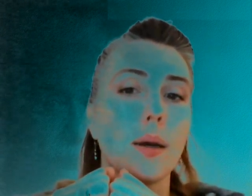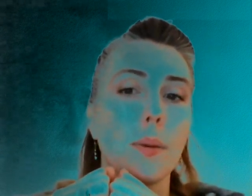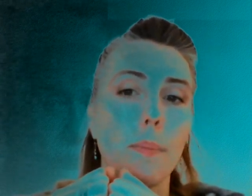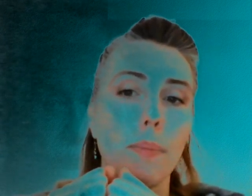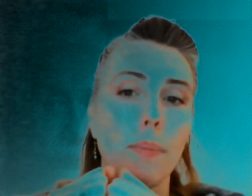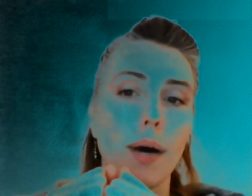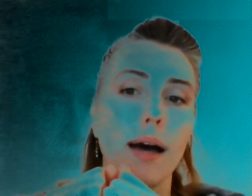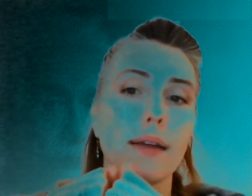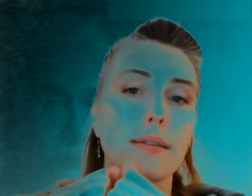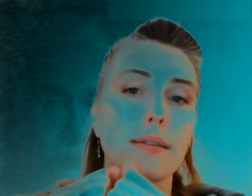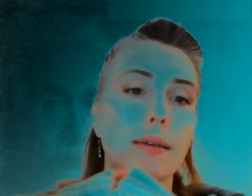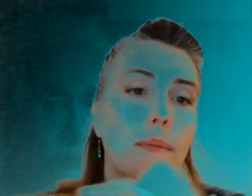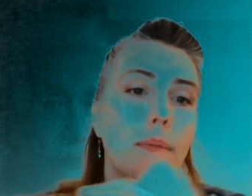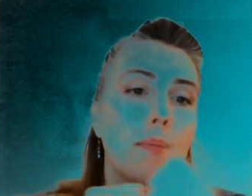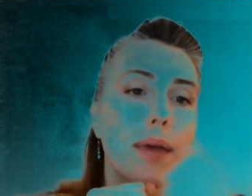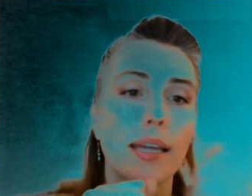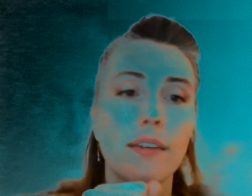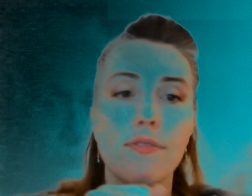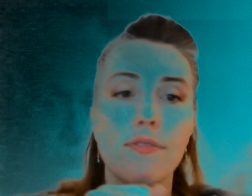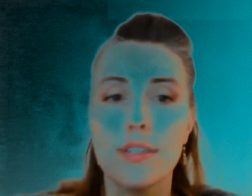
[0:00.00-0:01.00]
But
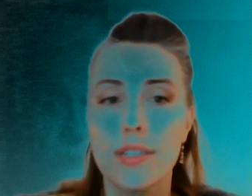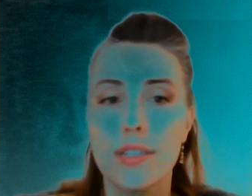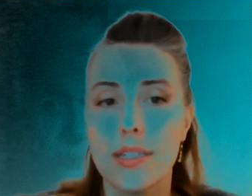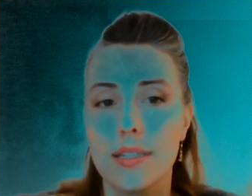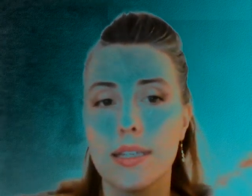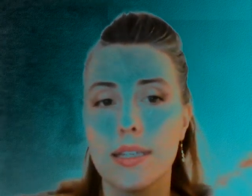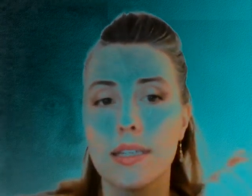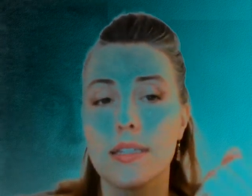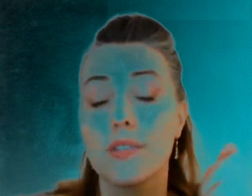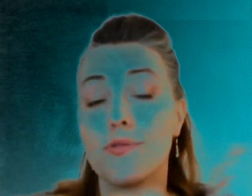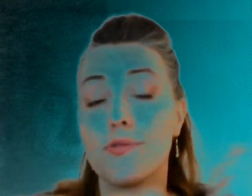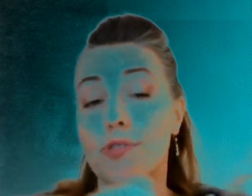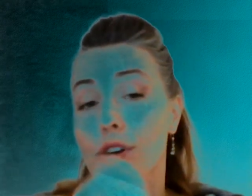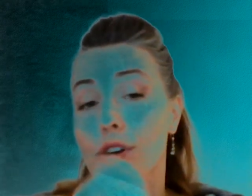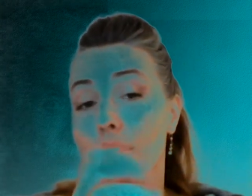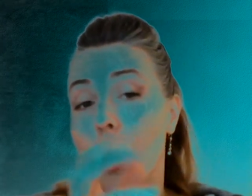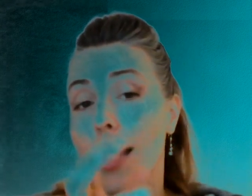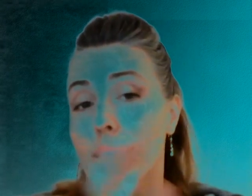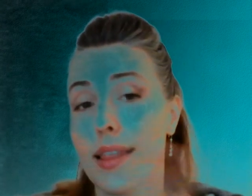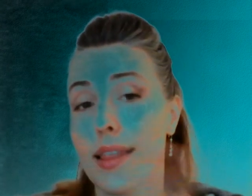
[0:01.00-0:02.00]
many physicists
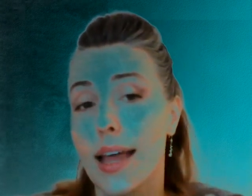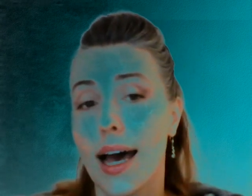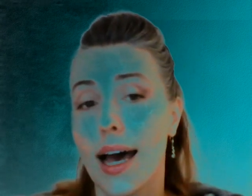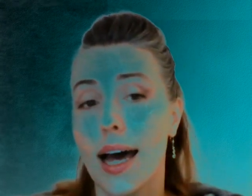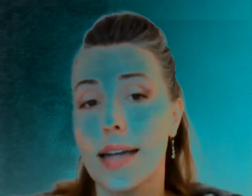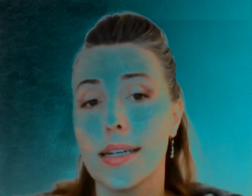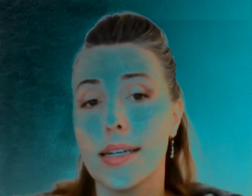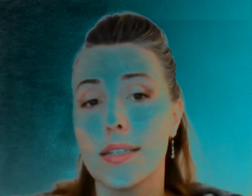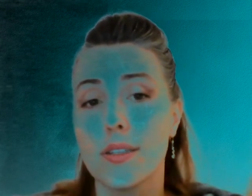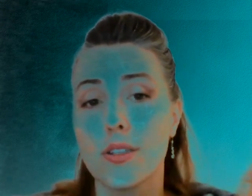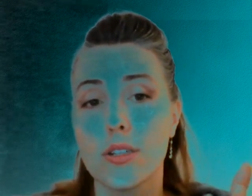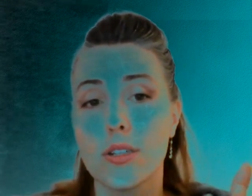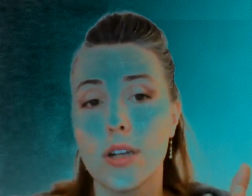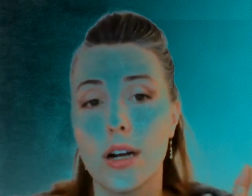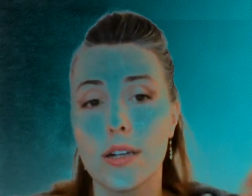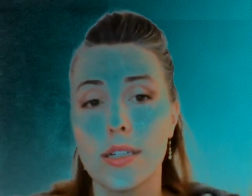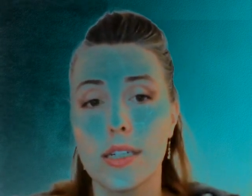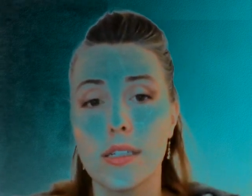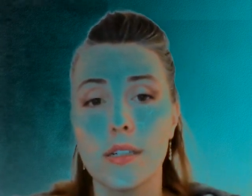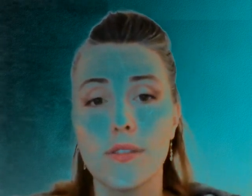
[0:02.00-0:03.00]
forgot that and
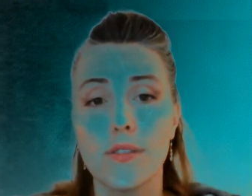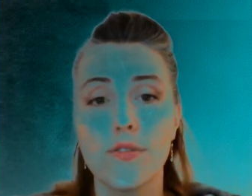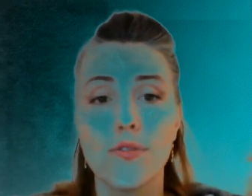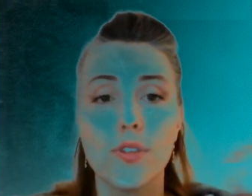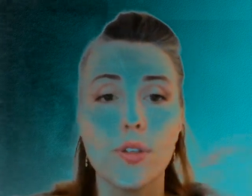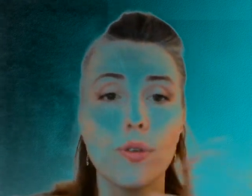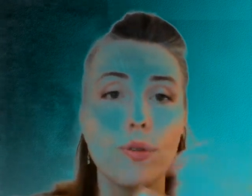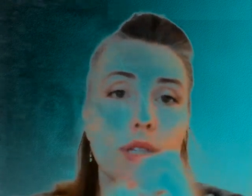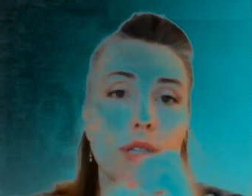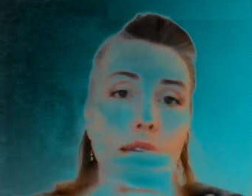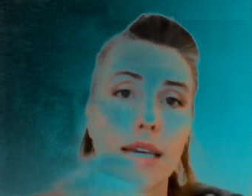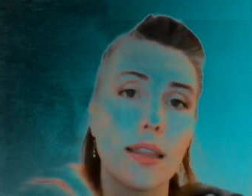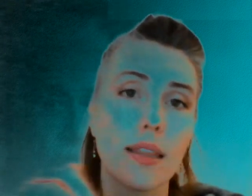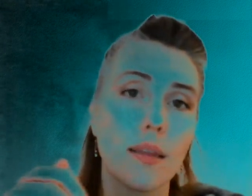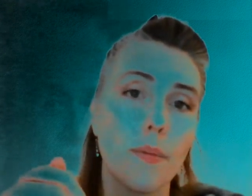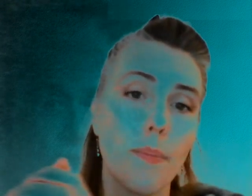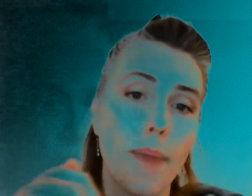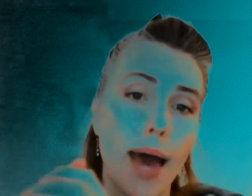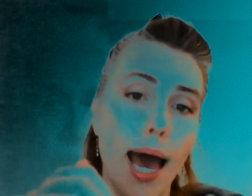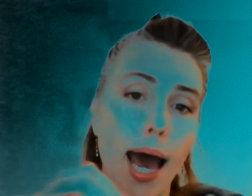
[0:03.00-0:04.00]
started confusing
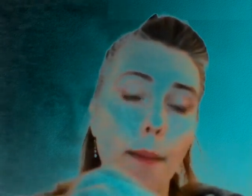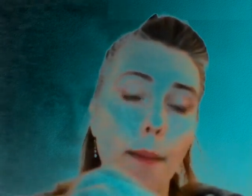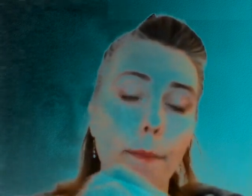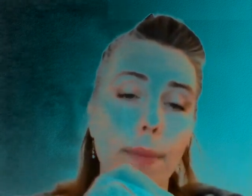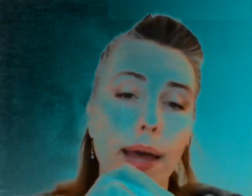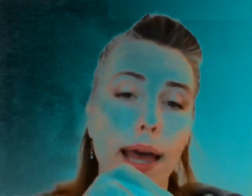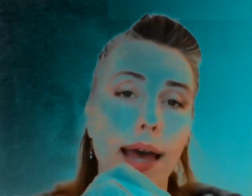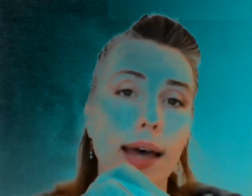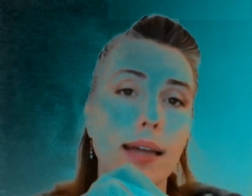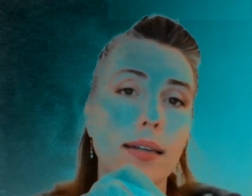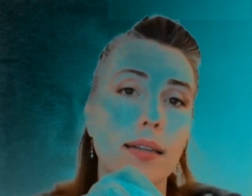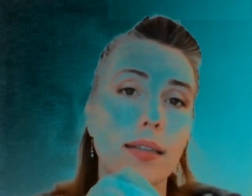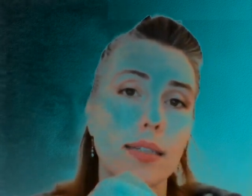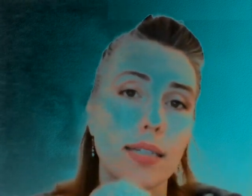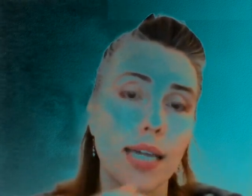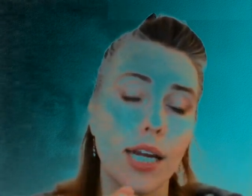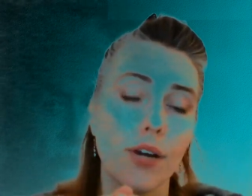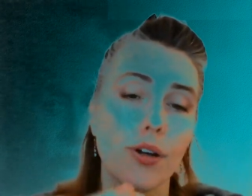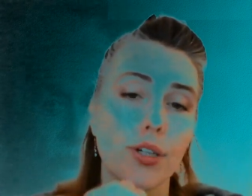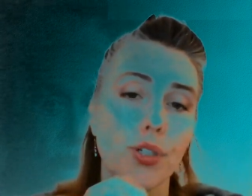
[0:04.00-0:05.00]
the map and the
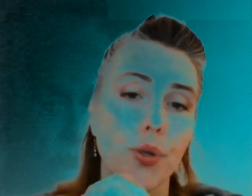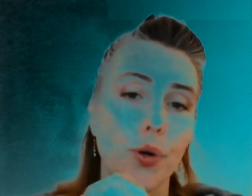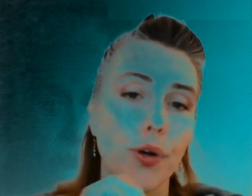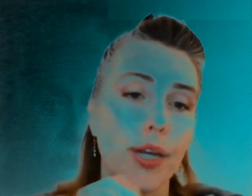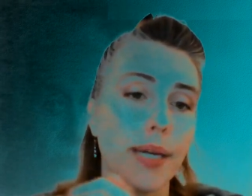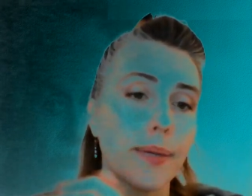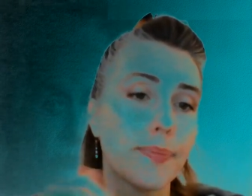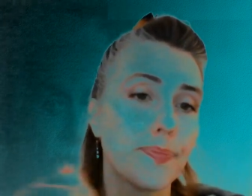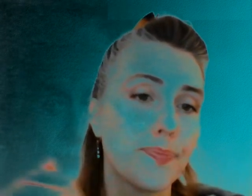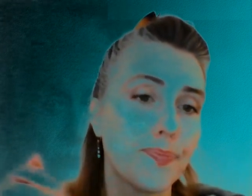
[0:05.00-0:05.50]
territory.